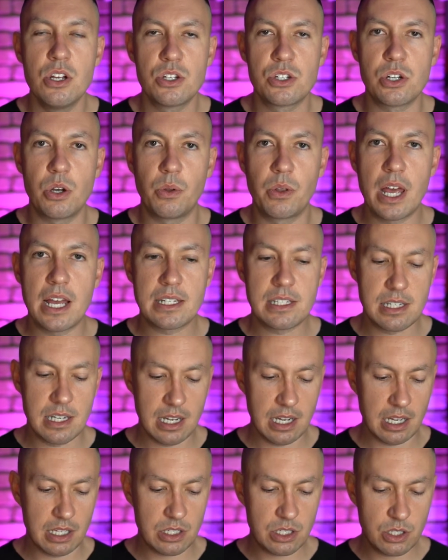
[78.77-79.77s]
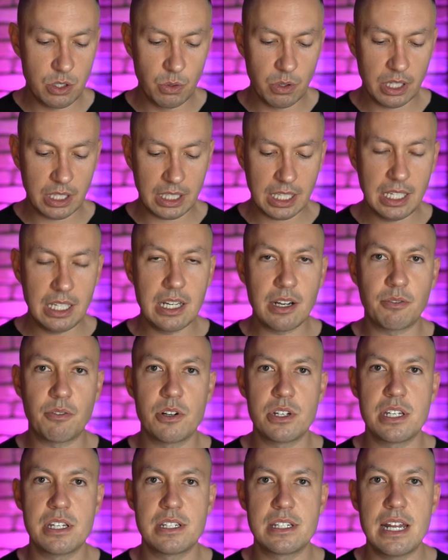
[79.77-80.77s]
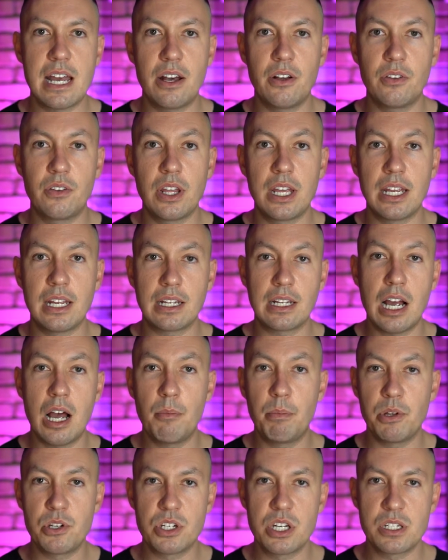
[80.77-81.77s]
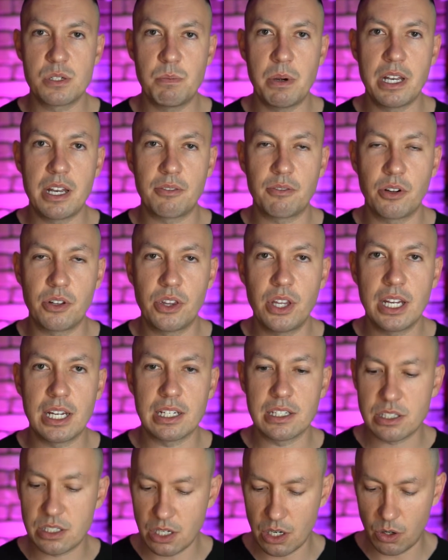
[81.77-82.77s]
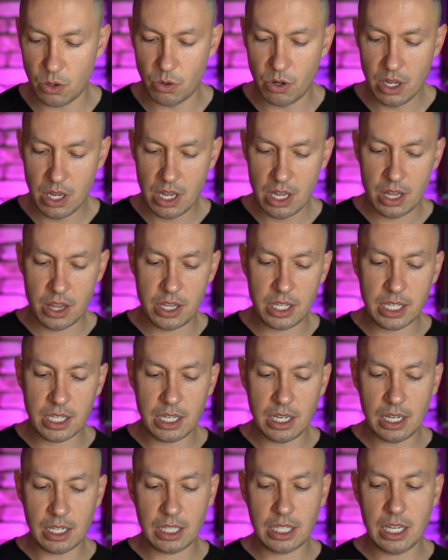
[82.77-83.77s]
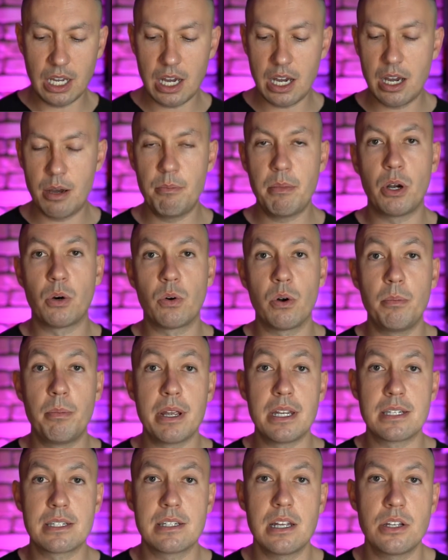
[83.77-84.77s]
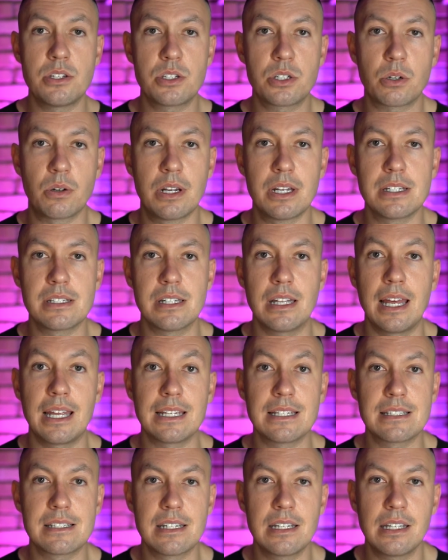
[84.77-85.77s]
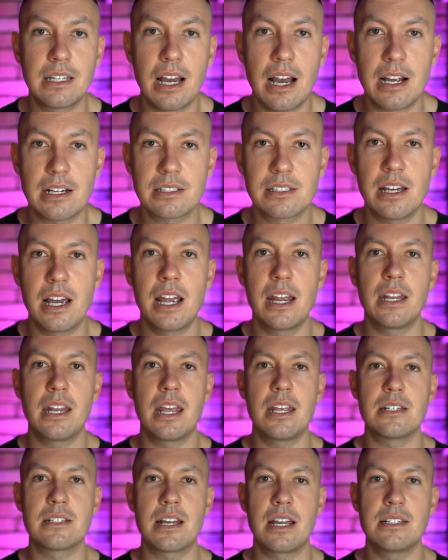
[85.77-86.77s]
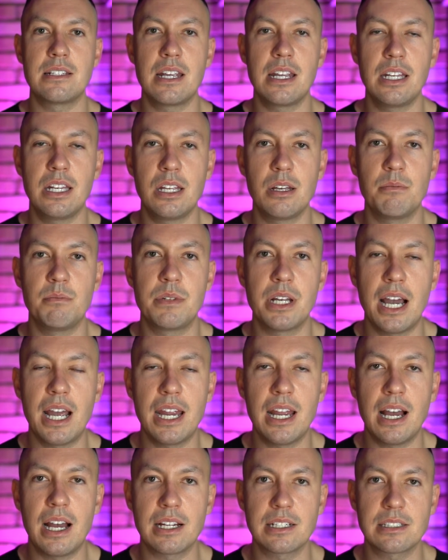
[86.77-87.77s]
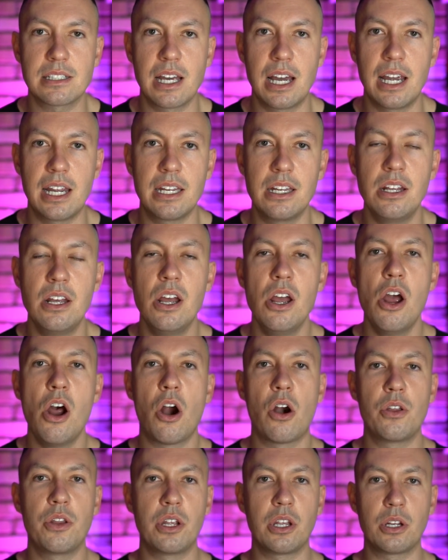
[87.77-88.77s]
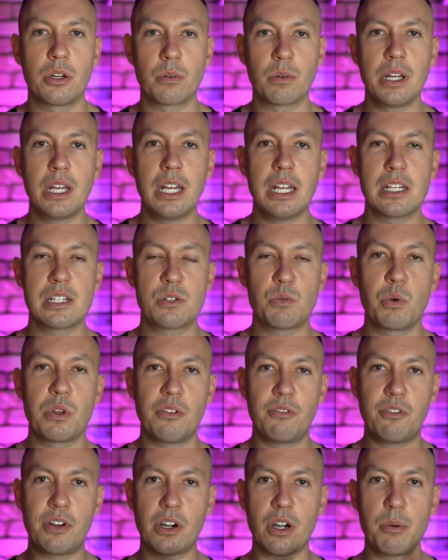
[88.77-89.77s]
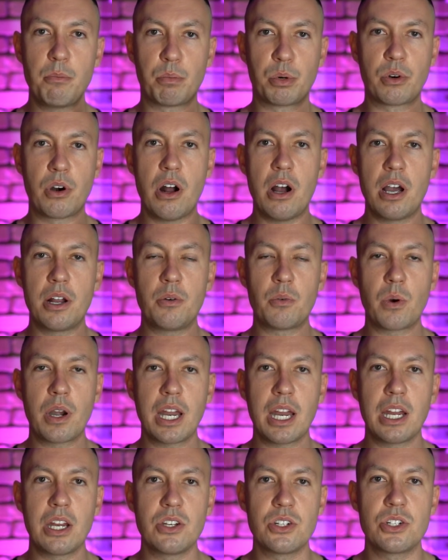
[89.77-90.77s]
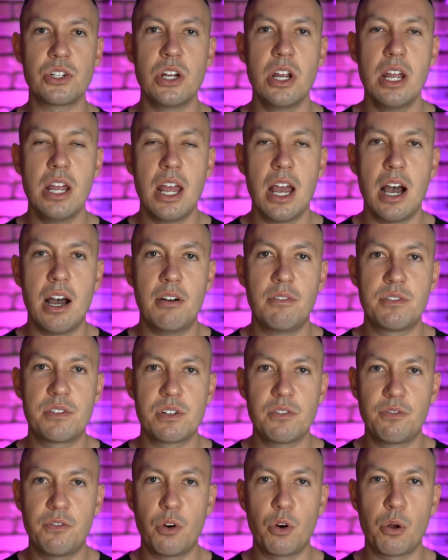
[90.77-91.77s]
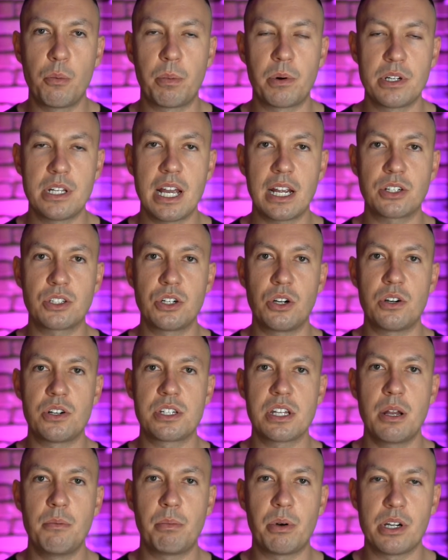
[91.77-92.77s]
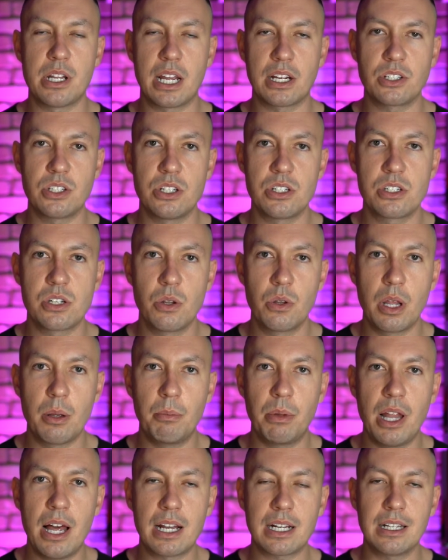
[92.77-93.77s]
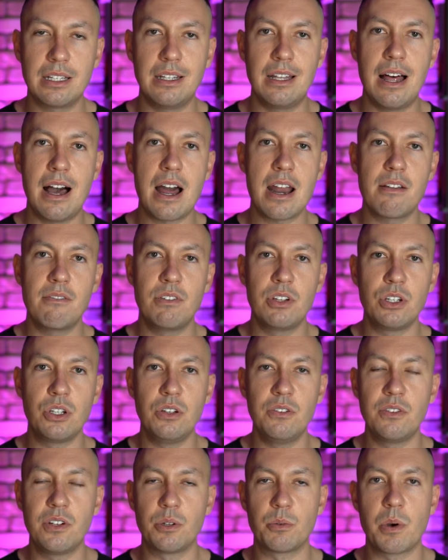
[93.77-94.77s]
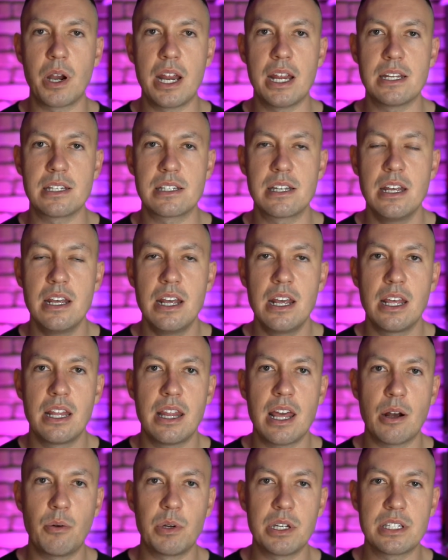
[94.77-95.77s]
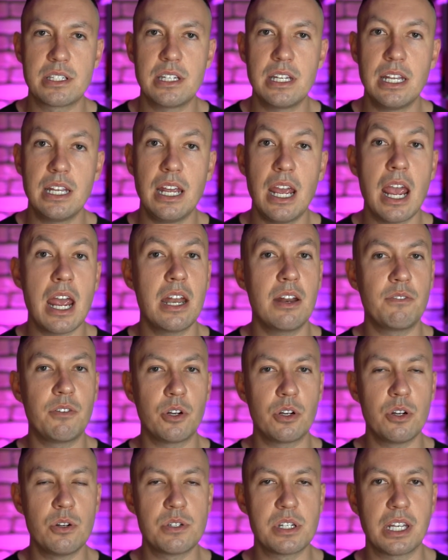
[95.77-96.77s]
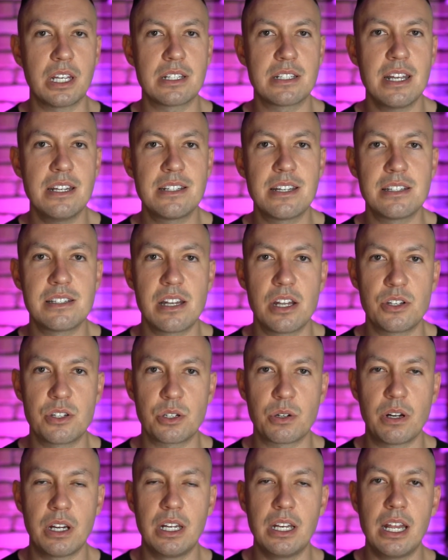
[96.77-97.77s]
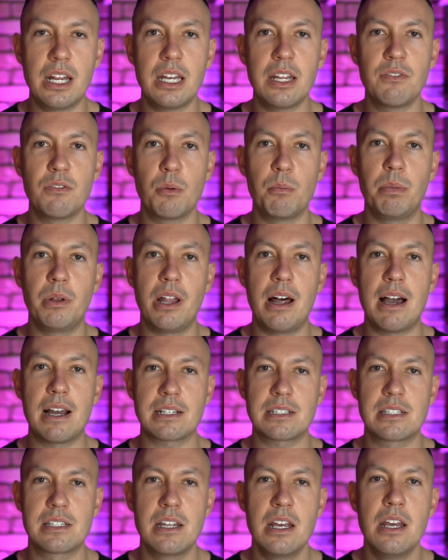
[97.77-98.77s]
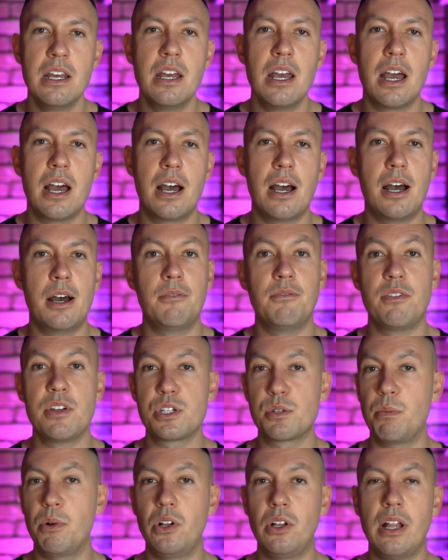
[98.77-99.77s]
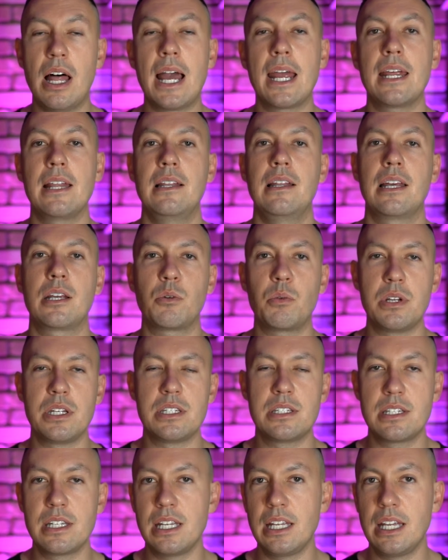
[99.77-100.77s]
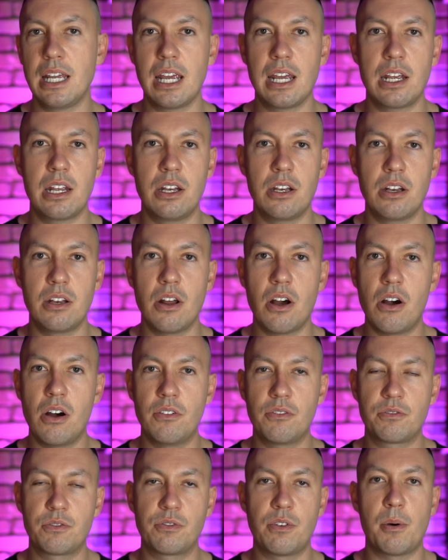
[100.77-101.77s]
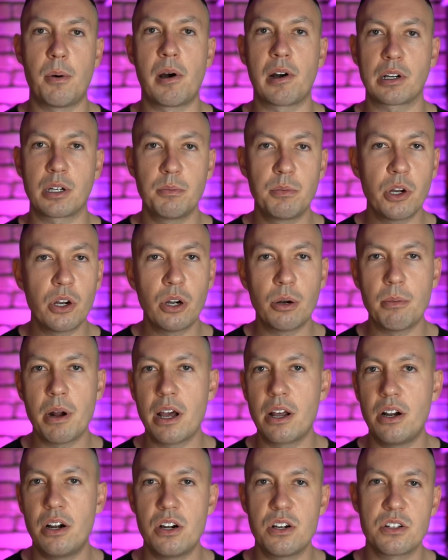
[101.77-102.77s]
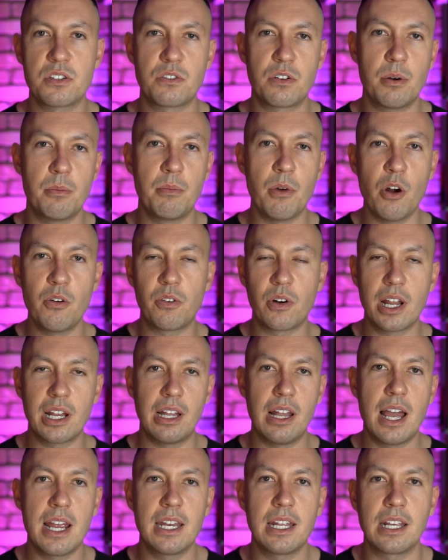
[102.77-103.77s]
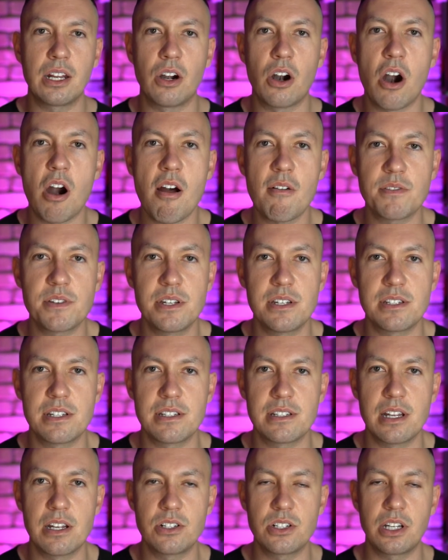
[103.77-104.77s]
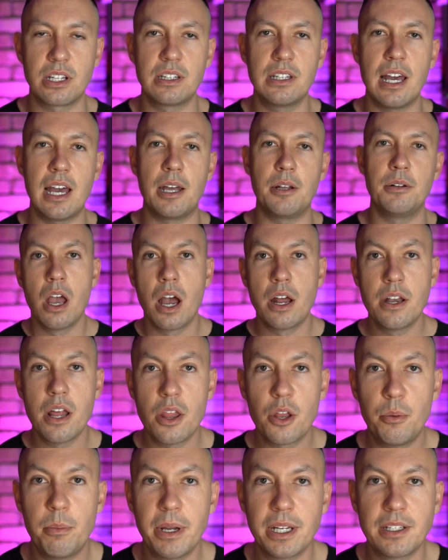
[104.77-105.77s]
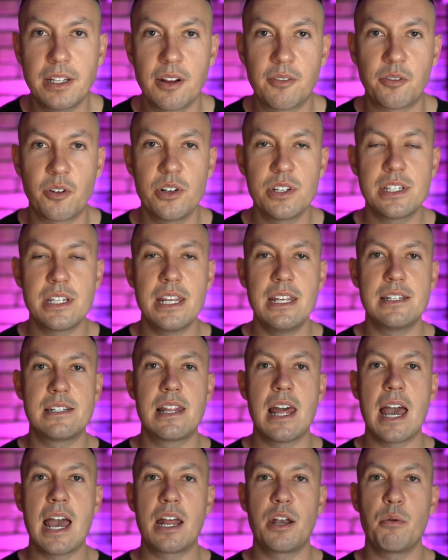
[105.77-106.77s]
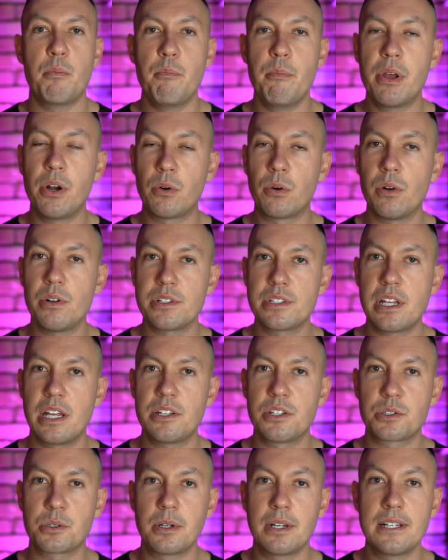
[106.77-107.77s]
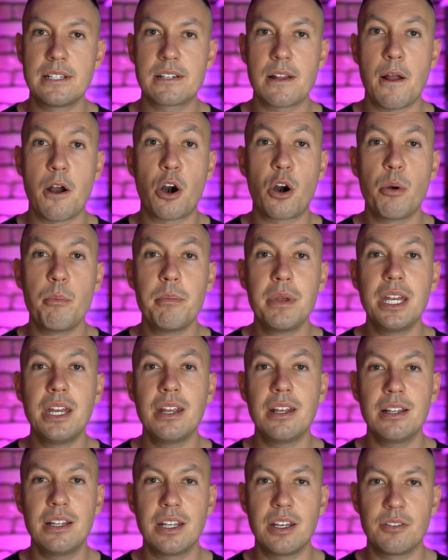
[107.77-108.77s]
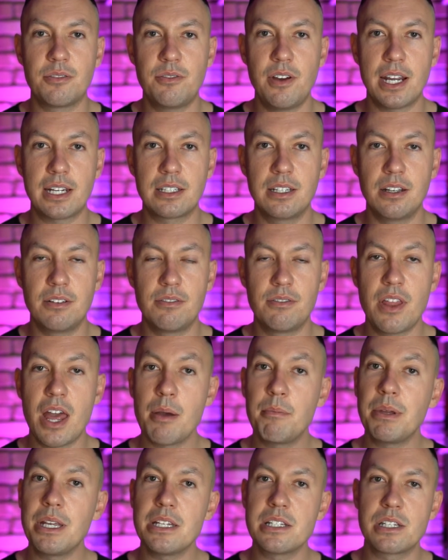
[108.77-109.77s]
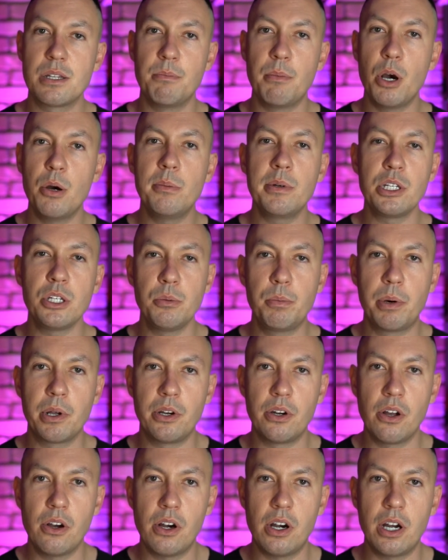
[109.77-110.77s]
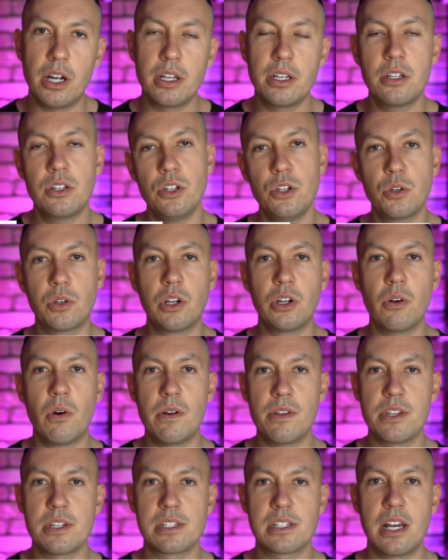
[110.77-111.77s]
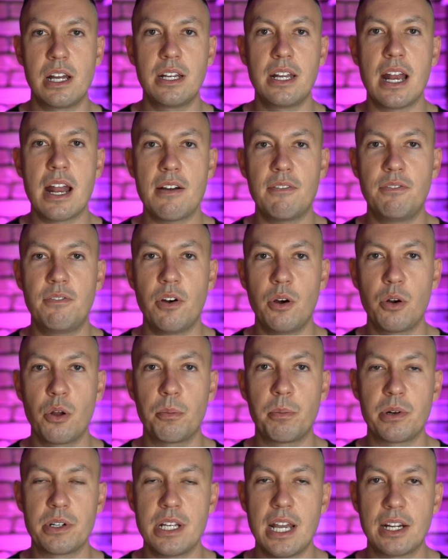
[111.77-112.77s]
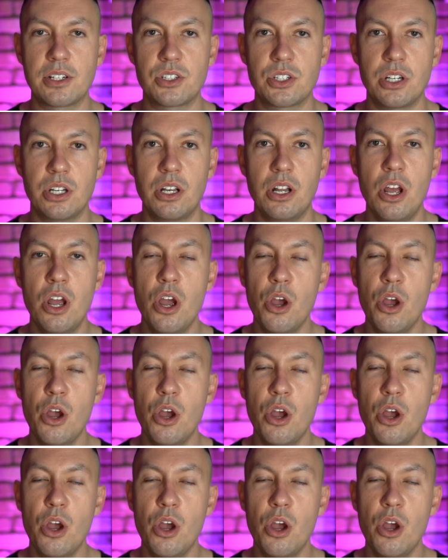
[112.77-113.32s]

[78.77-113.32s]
So that's uh, two of the key differences. Now, they accomplish this by different things. So the uh, mineral-based sunscreens like zinc oxide and titanium dioxide are the ingredients with a very broad range of photo protection or sun protection. So they block a lot of the UV rays that we see, and if you're using a tinted sunscreen, it even blocks um, visible light like we see in from our computer monitors, from overhead lighting in our offices and such like that. Another big difference is that mineral sunscreens are immediately effective. That means the moment you put it on, you can go in the sun and have photo protection.